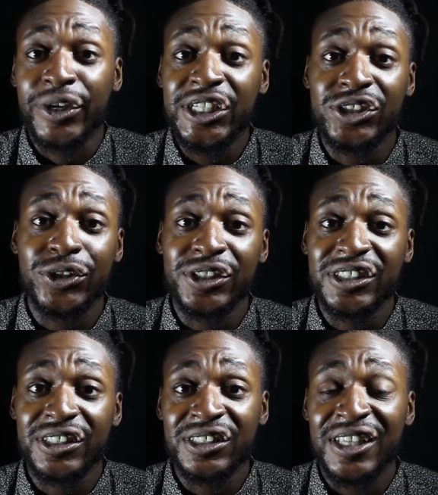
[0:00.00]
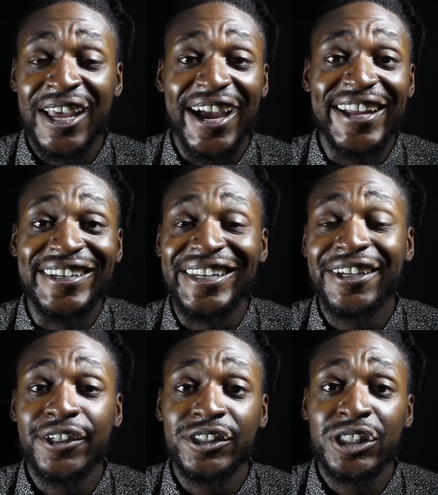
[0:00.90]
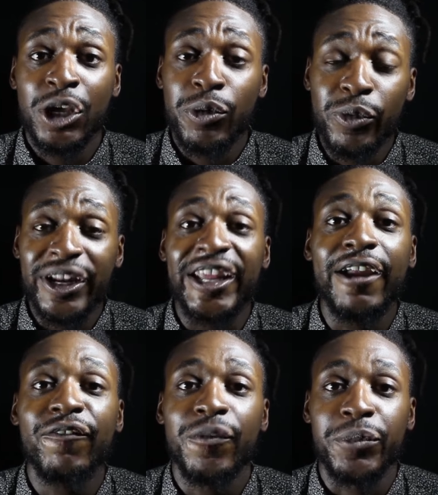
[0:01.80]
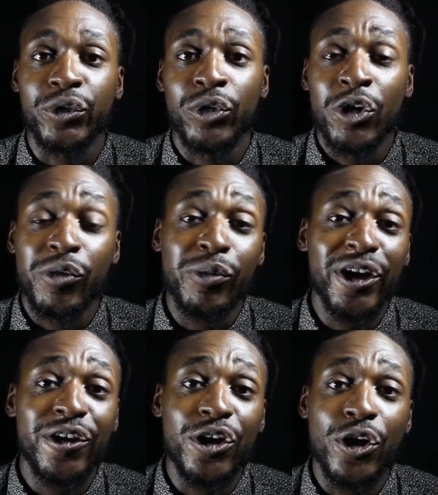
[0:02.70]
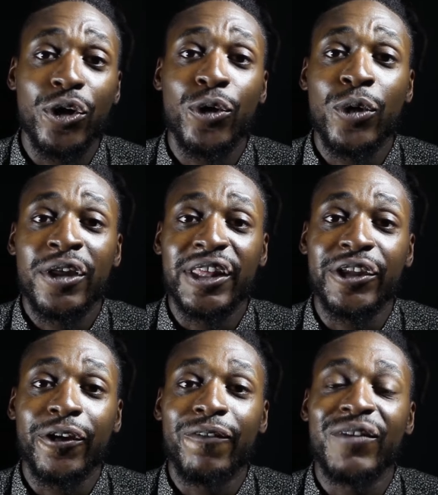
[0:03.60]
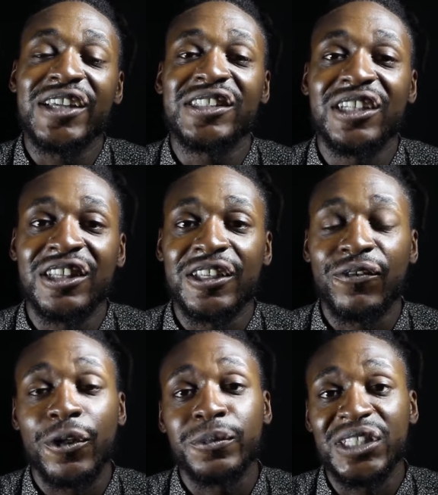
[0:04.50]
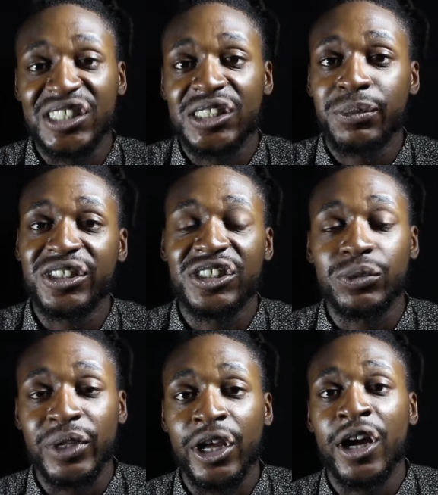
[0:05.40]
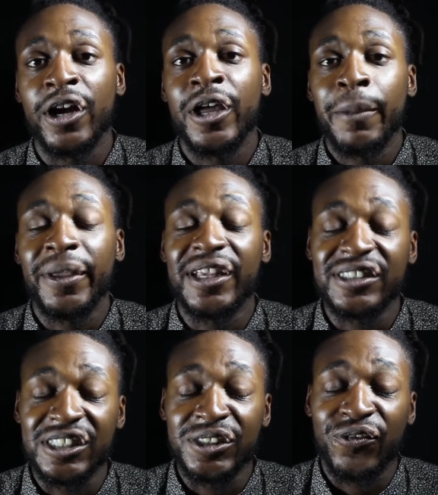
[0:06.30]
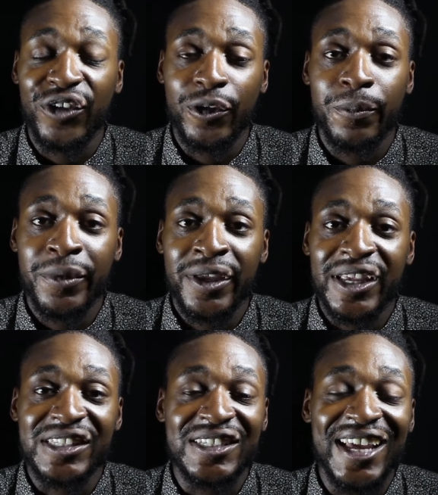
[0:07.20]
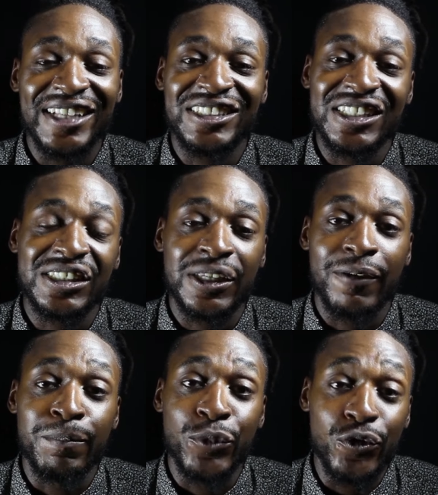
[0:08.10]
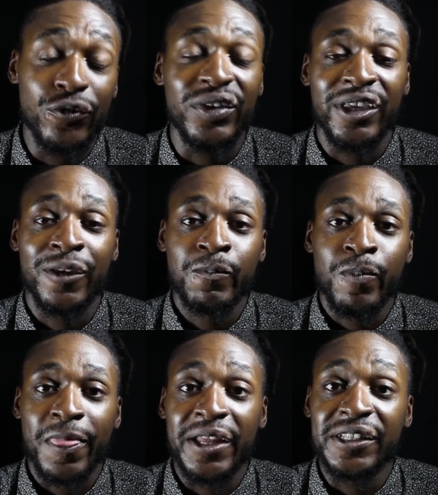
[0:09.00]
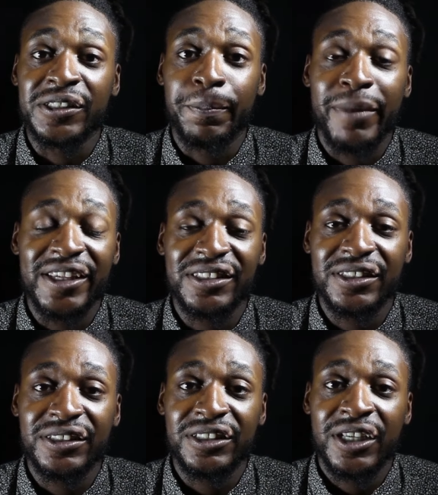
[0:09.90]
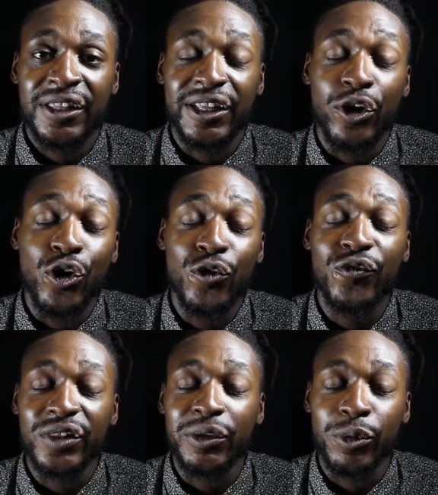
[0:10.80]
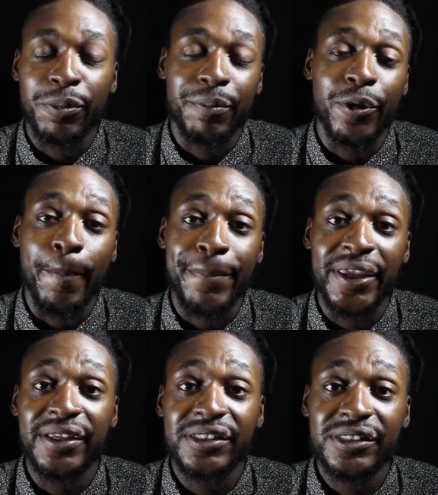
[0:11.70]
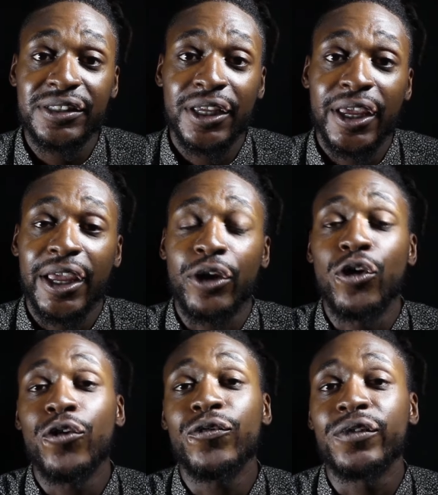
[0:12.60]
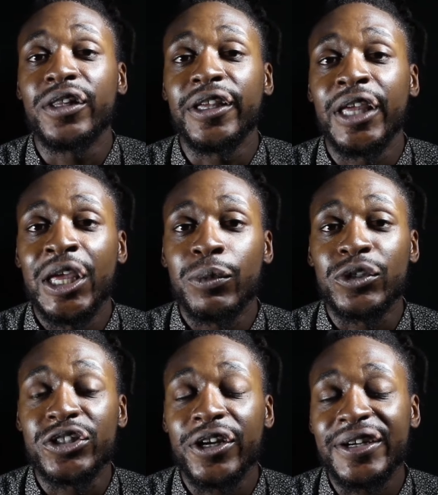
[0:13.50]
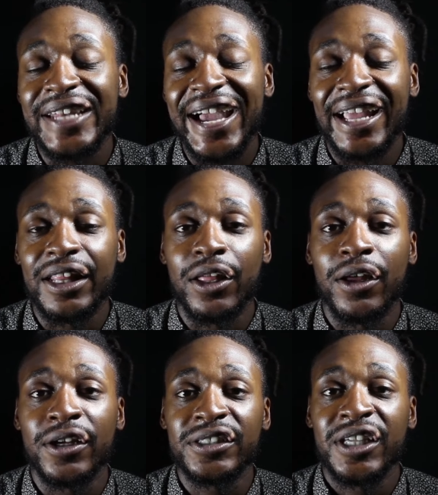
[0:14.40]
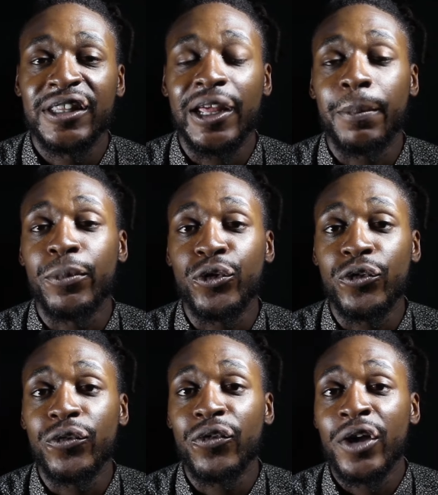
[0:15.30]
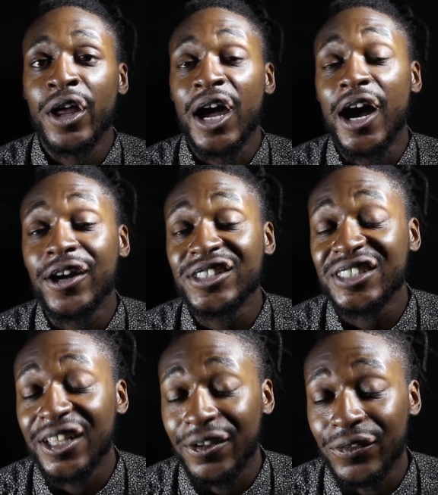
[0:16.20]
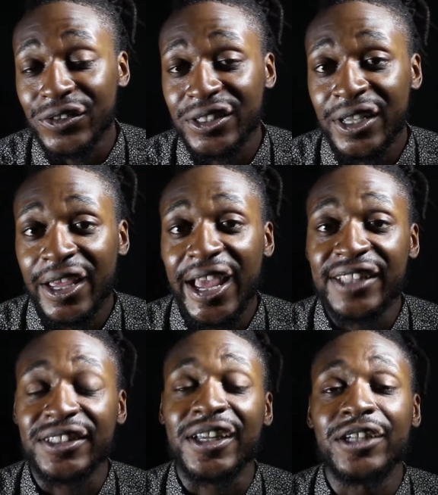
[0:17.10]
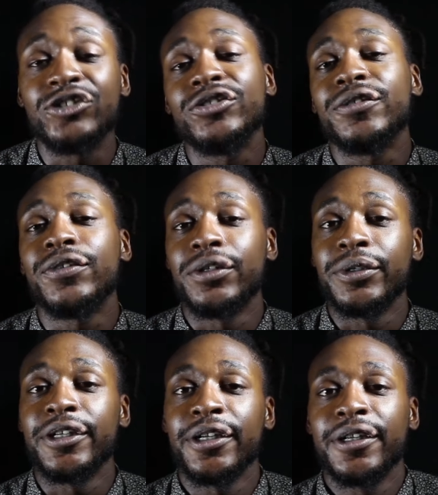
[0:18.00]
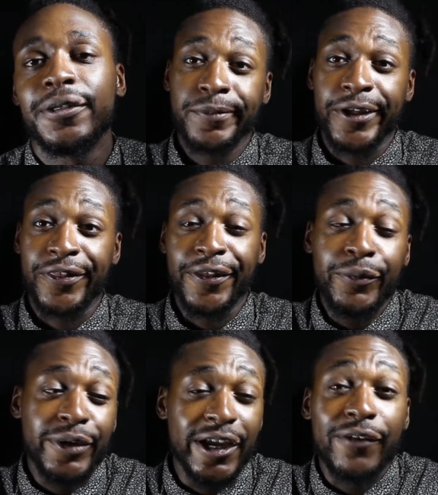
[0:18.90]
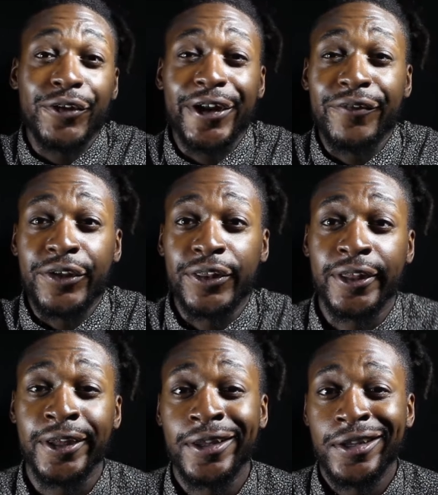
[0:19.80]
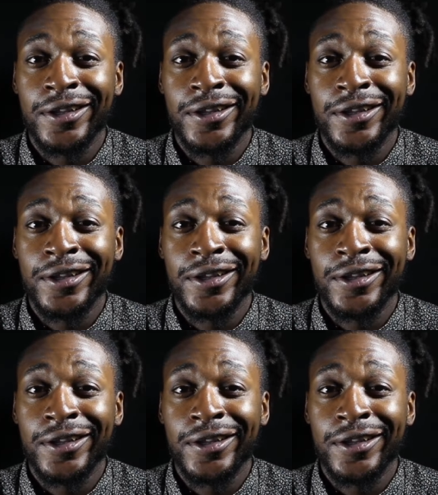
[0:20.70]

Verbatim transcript: resources, ideas. We want to hear from you. We want to know that you're invested in this film just as much as we are because this film is not just a movie. It is a message that hopefully will promote peace and hopefully will start dialogues that'll move ourselves as a country forward. I think we covered everything.